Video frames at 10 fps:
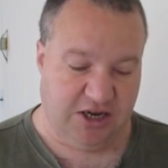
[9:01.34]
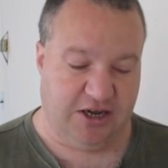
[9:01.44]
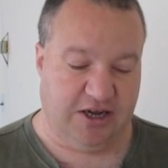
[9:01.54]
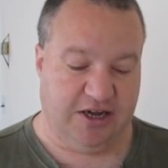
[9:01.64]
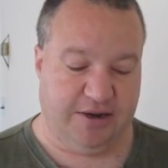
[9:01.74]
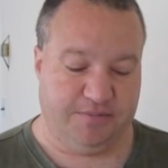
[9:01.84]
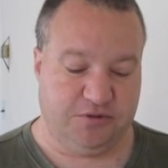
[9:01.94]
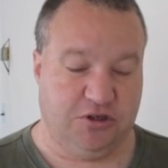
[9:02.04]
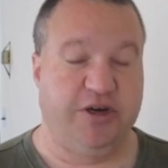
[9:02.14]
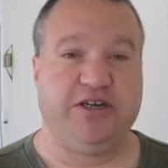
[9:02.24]

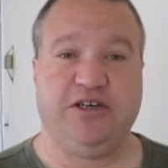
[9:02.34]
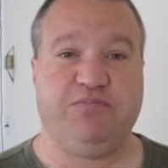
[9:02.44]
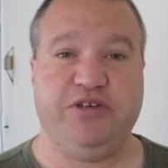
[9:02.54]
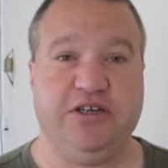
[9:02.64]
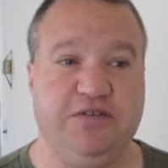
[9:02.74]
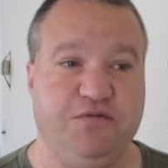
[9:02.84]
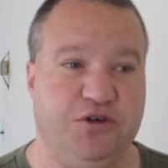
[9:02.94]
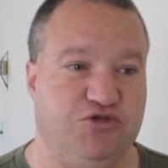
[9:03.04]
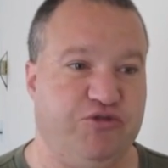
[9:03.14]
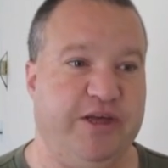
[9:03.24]
so I can't bring any
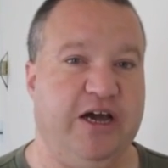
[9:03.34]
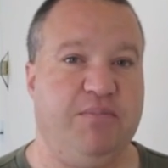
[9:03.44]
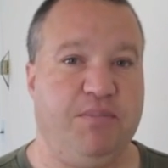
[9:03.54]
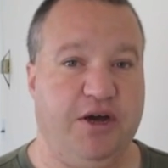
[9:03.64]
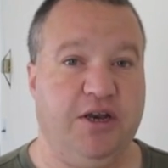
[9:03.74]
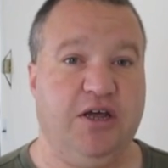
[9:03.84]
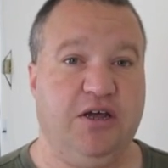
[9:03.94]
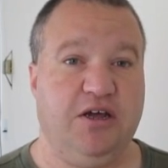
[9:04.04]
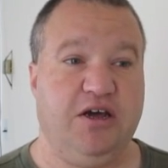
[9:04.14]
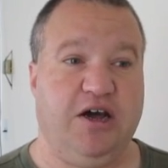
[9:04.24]
footage from that, but
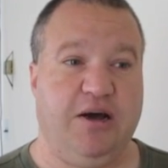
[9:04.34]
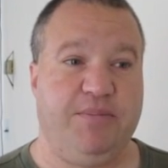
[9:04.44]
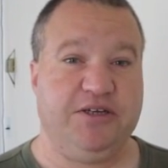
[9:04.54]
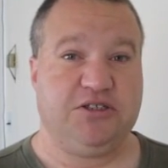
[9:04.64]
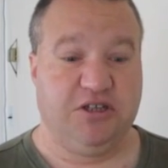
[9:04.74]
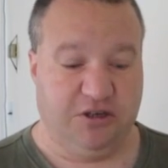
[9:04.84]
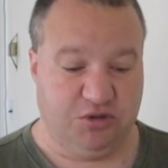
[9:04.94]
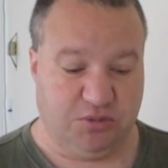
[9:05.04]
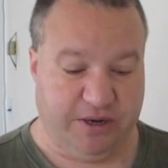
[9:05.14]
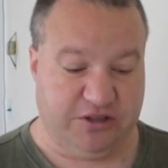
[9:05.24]
basically it
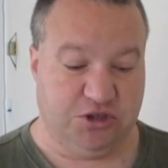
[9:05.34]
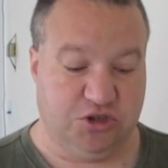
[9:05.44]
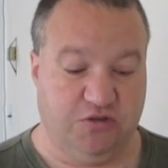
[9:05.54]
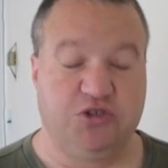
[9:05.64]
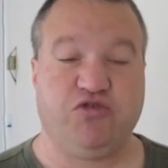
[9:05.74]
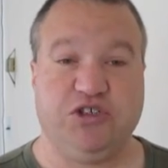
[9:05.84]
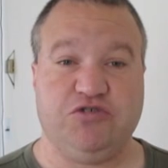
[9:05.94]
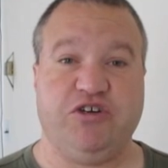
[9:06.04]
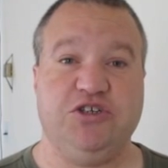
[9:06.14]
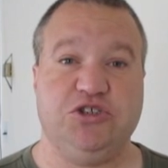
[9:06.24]
was about the service
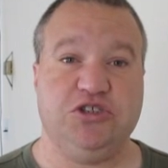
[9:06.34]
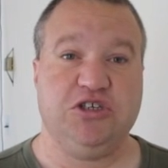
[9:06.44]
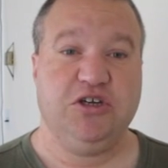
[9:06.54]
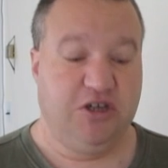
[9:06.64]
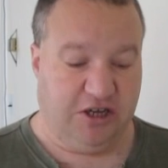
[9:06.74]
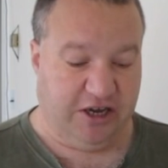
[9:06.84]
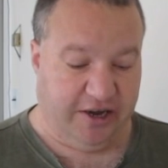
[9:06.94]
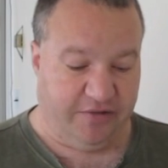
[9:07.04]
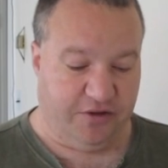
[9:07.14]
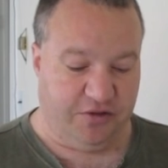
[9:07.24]
restorations,
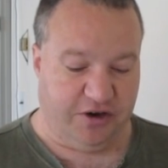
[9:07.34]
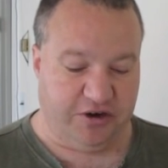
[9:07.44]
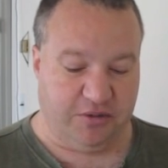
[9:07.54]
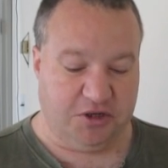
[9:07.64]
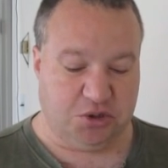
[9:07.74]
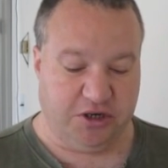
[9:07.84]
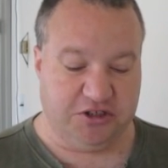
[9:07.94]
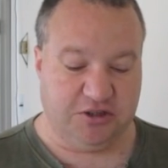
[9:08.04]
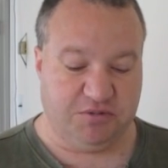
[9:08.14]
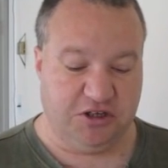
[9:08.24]
and they're going to be
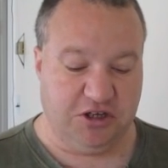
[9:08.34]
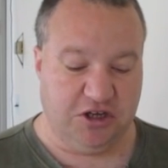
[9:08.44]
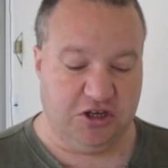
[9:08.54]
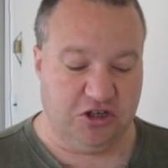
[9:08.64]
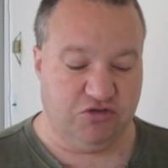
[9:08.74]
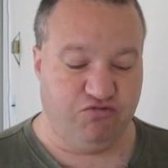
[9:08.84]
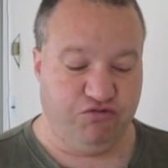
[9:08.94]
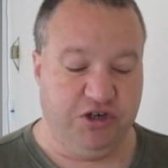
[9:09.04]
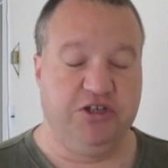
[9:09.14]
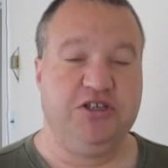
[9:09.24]
trying something
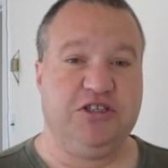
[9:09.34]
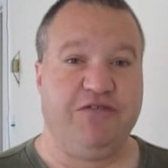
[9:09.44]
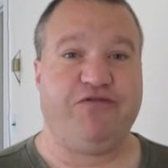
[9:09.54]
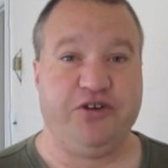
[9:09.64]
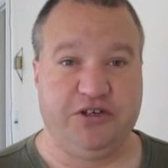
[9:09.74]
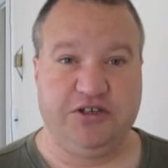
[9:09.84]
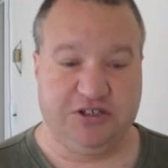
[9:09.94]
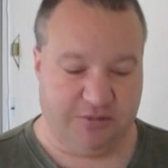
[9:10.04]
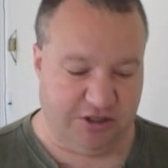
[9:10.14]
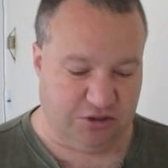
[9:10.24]
really different
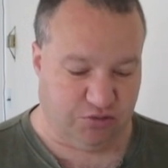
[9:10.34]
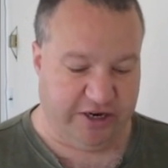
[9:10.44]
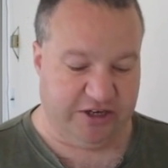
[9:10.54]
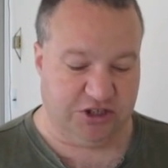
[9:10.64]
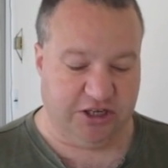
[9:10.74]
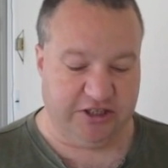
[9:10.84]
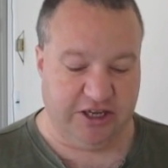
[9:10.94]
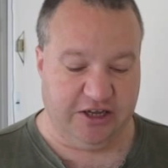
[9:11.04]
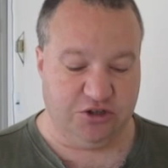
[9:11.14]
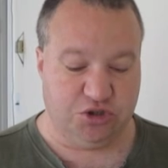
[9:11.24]
on some of these routes, like
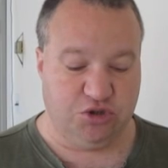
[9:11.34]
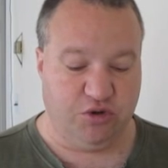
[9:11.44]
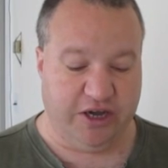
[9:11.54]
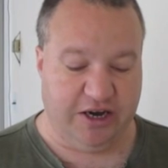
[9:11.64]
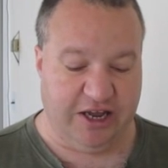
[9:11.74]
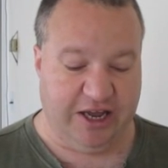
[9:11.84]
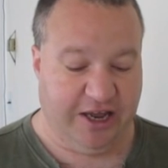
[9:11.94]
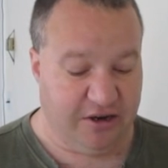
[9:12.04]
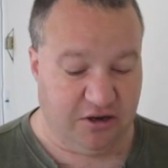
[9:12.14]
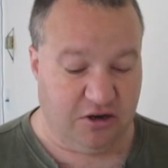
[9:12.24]
the N2 and
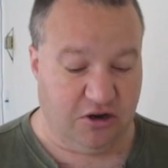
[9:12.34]
8